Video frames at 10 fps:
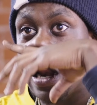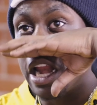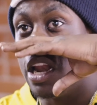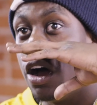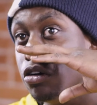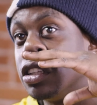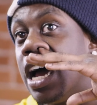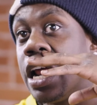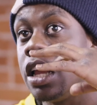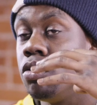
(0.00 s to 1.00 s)
they know
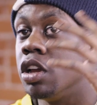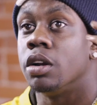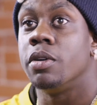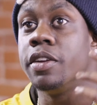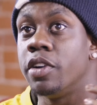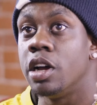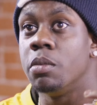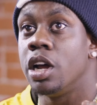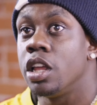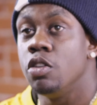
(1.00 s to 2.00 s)
snotty. You get the refund money.